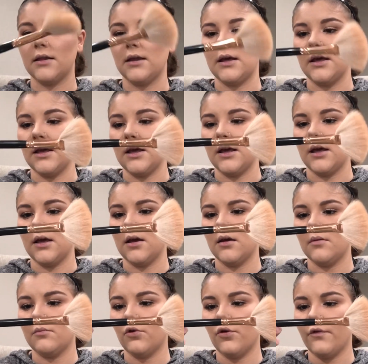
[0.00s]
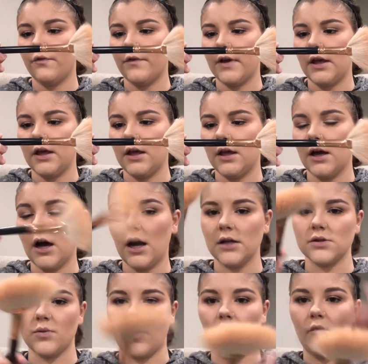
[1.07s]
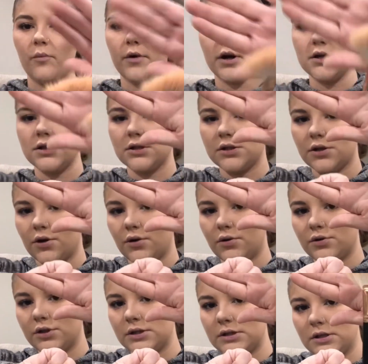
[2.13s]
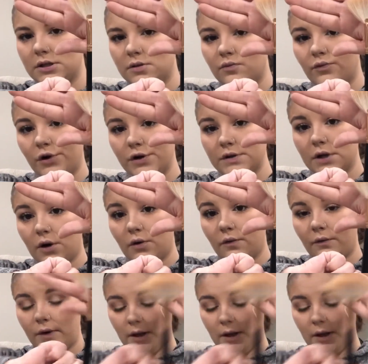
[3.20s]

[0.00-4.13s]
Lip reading: the Morphe R12 brush, so just the rose gold